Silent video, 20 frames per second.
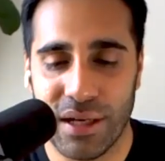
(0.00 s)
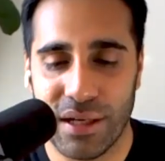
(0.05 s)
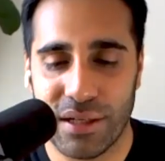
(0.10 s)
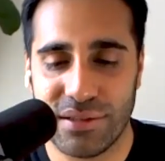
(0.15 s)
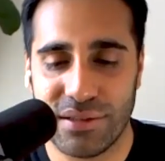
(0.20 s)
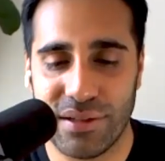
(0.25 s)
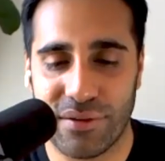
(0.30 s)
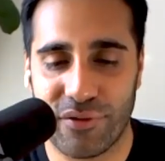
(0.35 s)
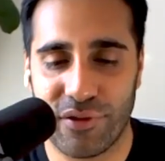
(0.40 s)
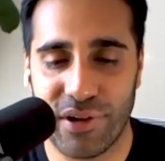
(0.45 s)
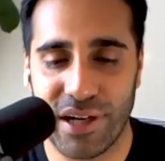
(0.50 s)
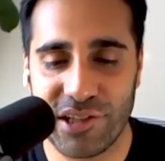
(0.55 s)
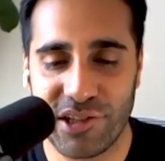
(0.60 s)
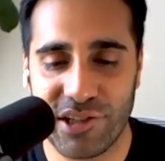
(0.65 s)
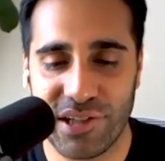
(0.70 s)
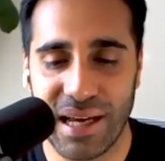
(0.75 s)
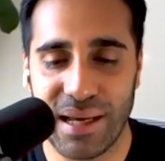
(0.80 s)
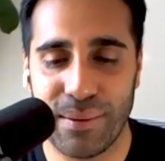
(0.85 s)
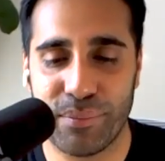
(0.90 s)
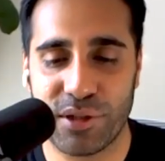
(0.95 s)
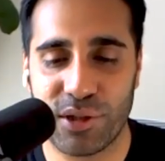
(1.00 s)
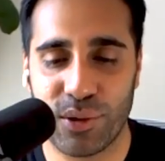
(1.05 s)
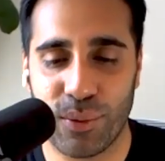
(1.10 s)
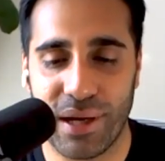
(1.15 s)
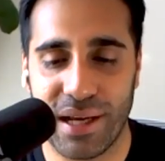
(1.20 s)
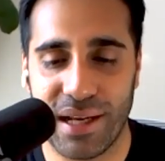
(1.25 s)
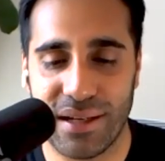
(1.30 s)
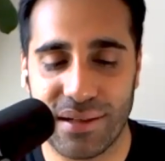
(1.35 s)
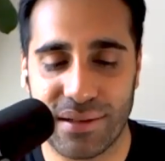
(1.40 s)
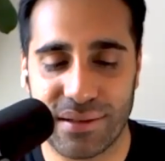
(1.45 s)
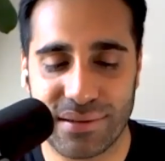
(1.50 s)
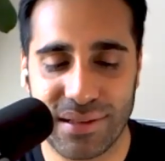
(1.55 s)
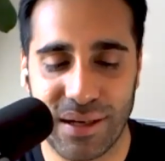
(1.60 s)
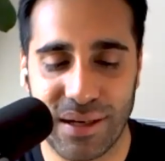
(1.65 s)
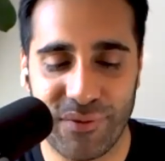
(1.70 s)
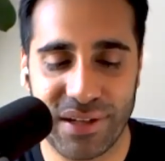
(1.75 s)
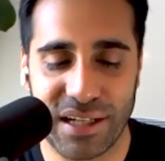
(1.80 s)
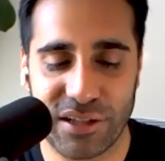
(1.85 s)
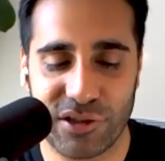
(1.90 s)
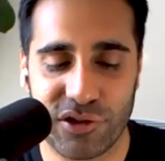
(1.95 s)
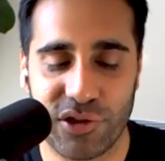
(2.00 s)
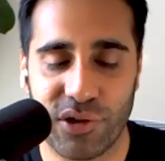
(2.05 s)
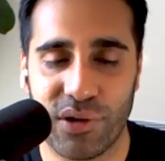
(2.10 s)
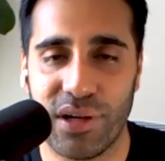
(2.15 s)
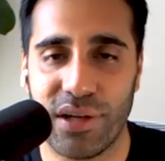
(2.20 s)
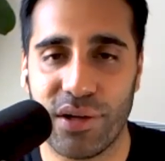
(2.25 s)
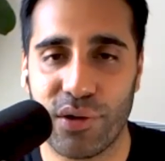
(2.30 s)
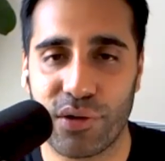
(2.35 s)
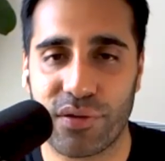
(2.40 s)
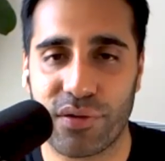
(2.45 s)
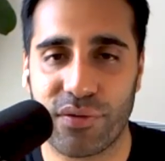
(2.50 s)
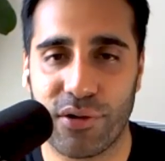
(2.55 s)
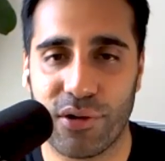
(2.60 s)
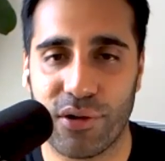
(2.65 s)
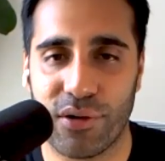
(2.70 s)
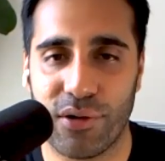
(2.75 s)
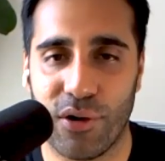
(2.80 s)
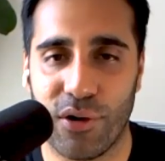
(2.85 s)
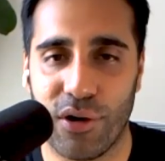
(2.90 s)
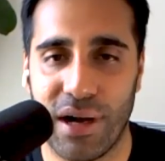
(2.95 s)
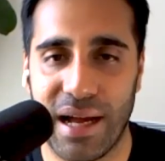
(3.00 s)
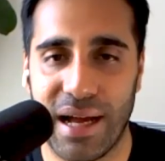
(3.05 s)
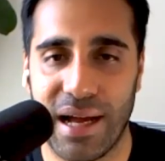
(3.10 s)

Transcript: differentiate between something that's truly useful